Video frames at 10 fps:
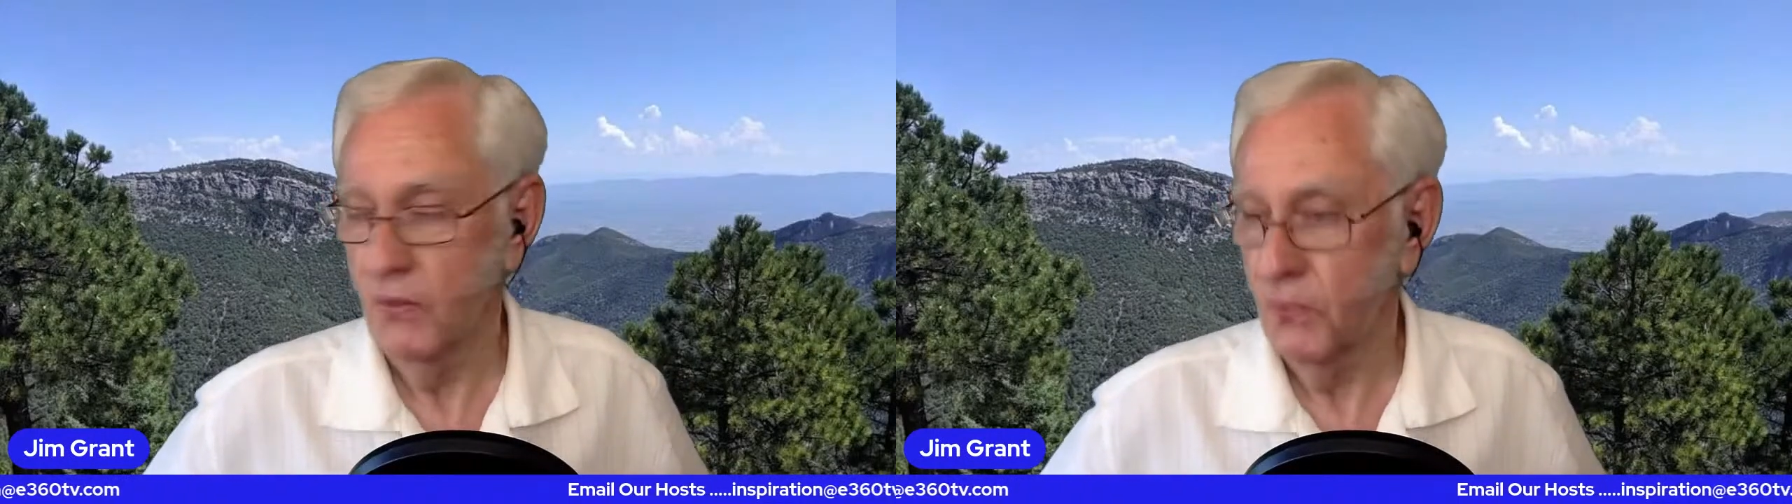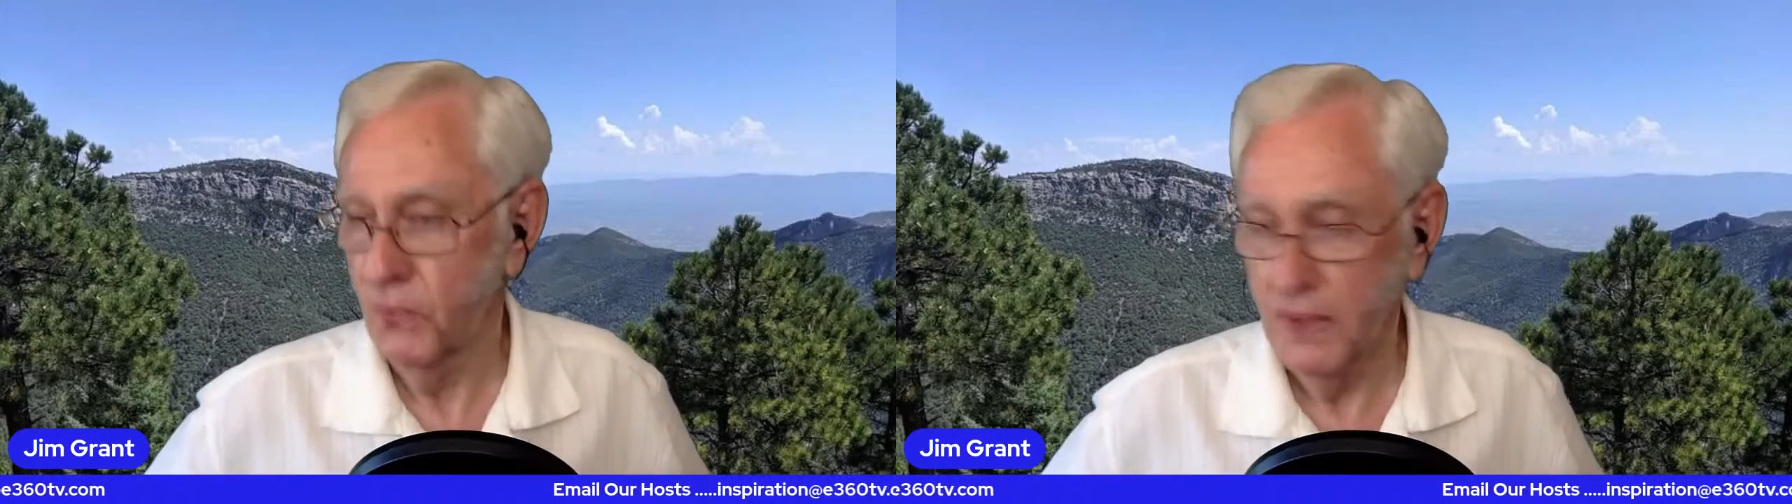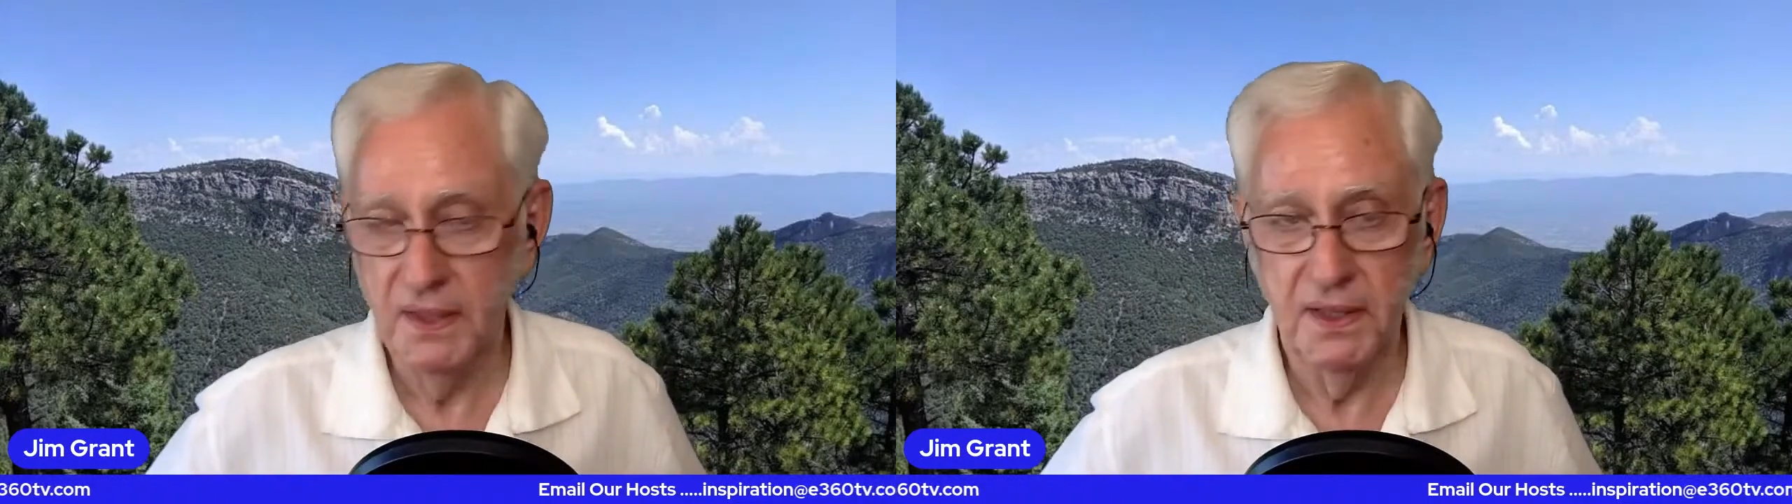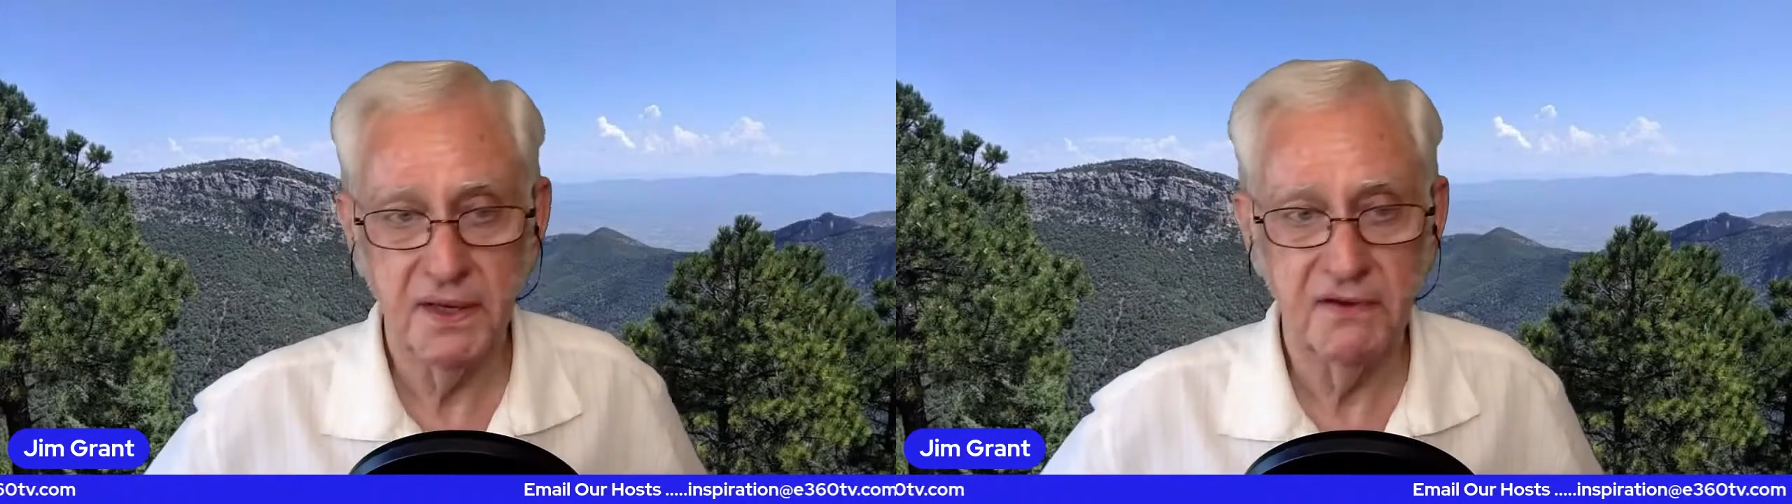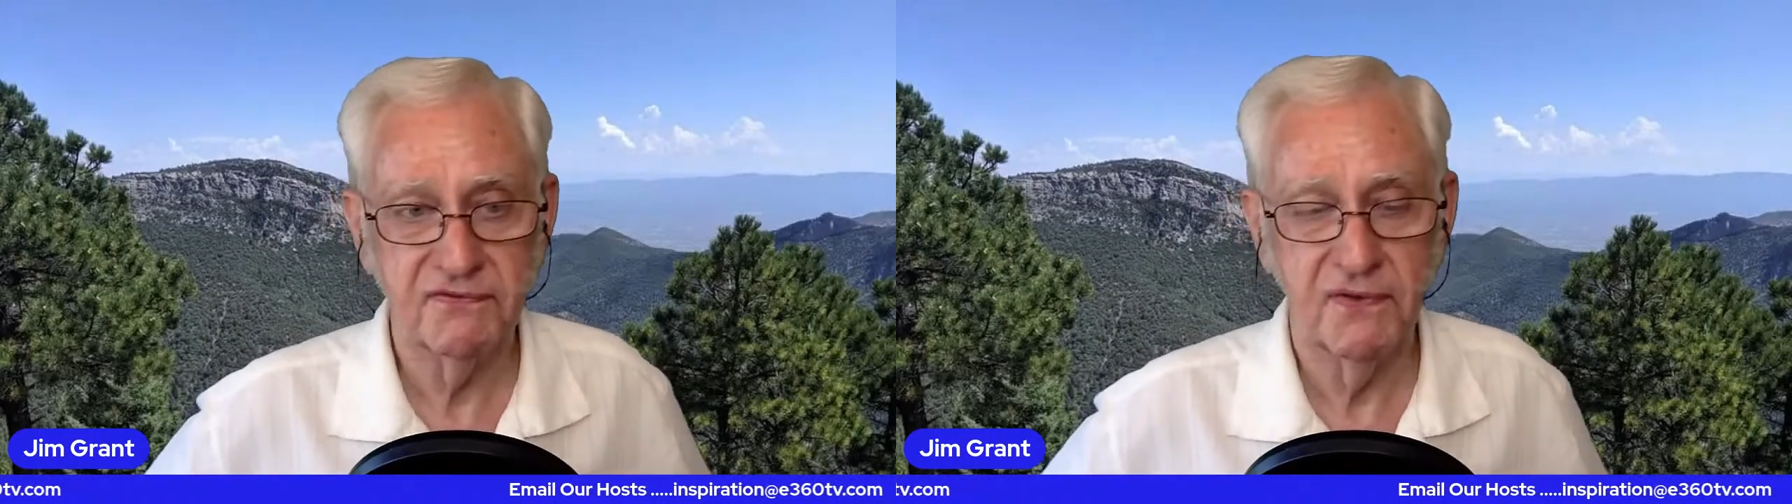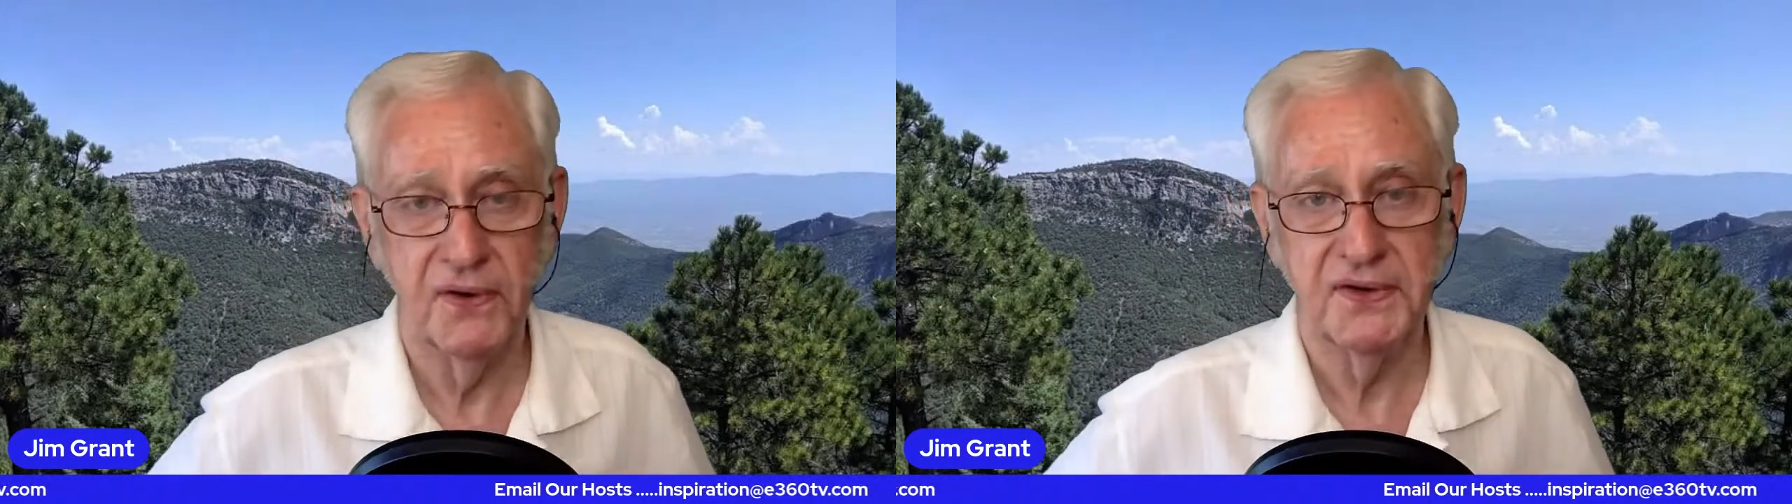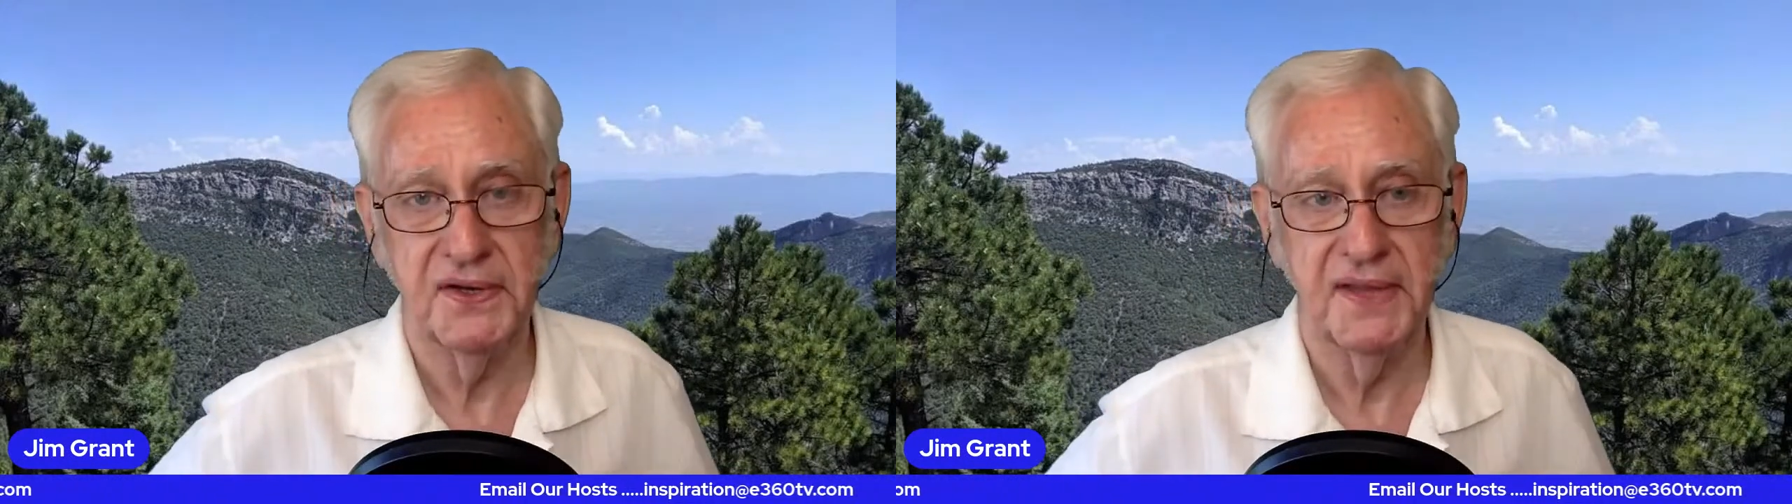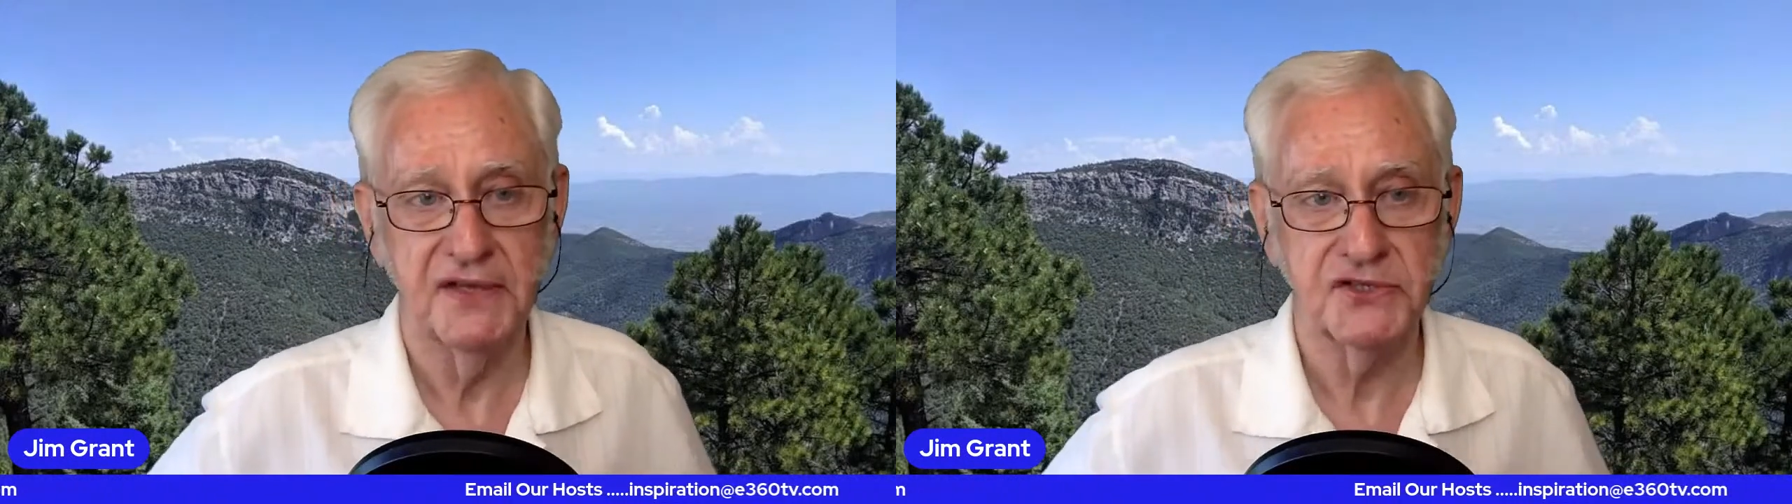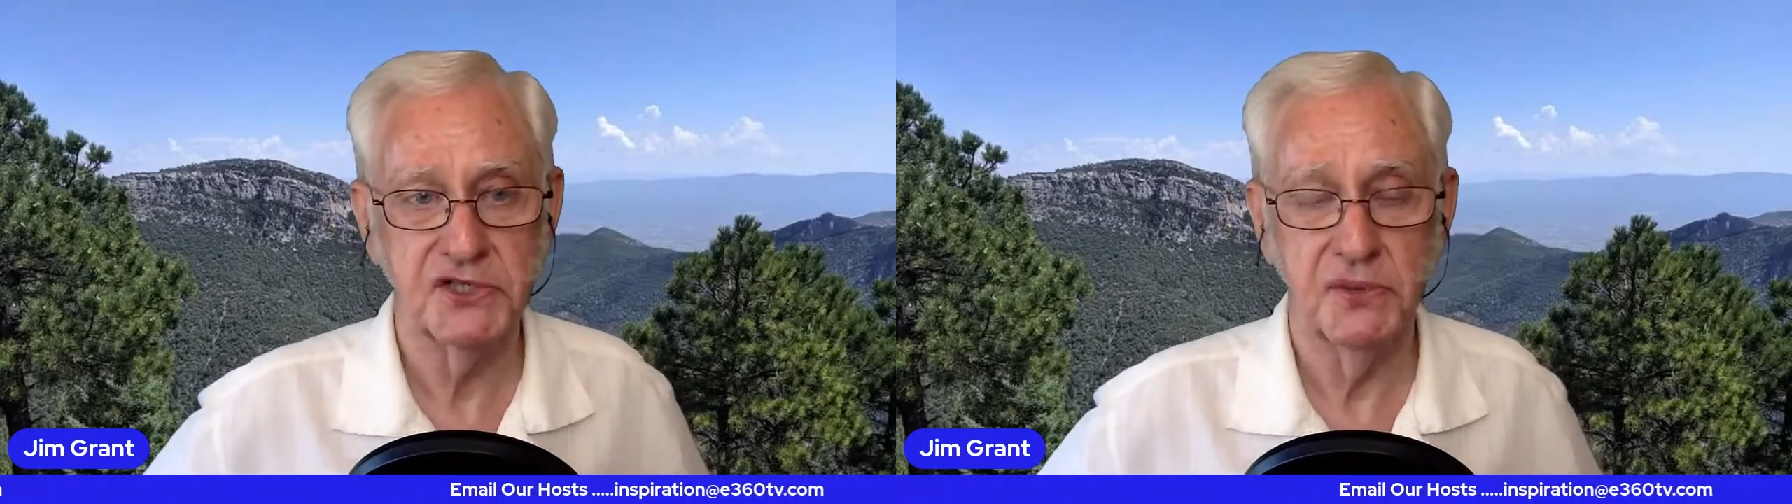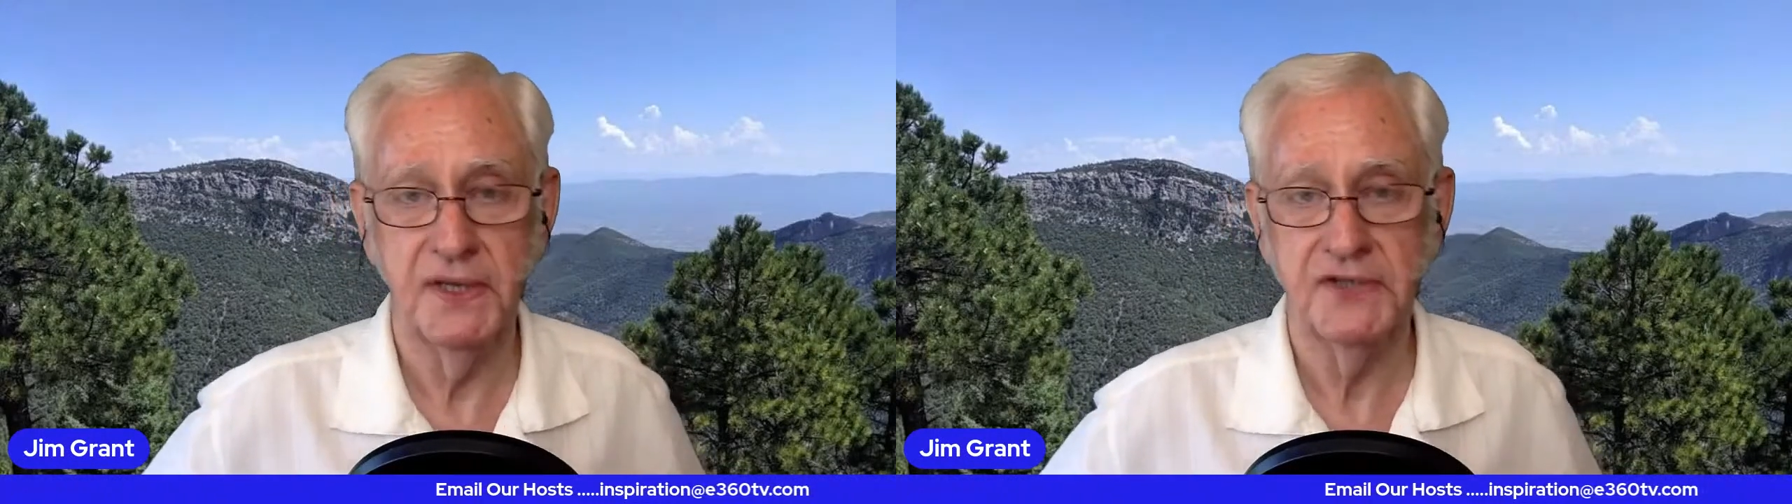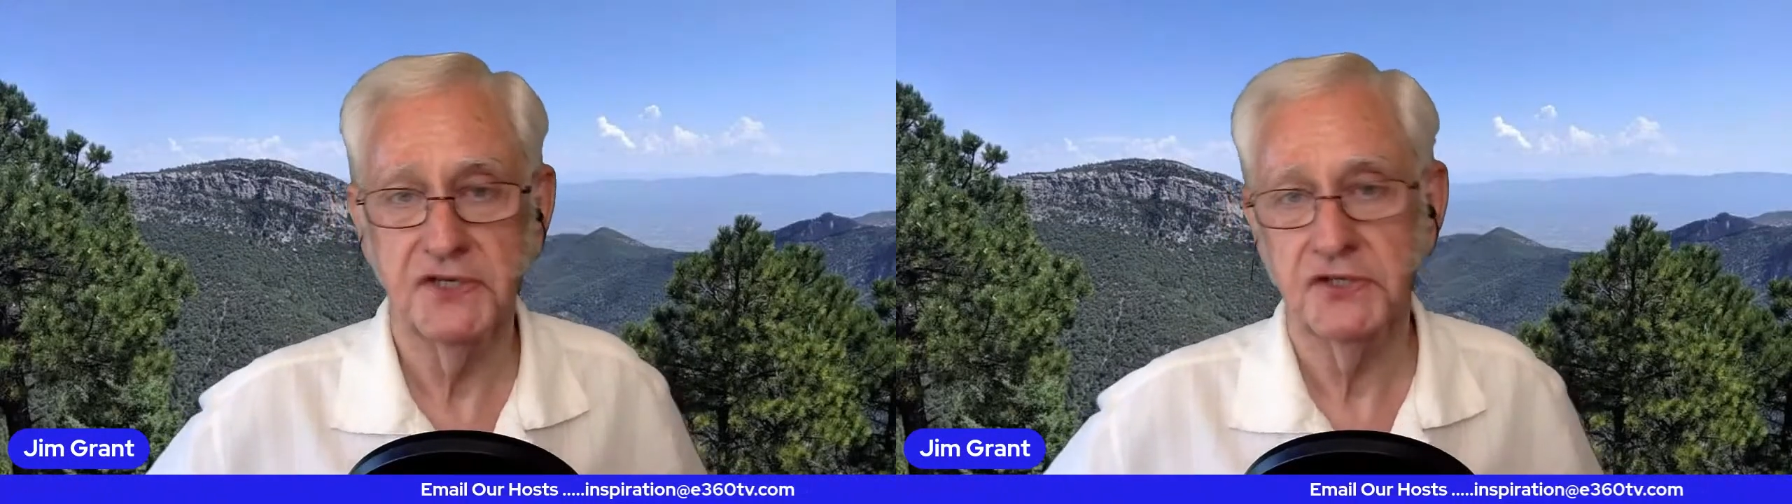Really looking forward to that series.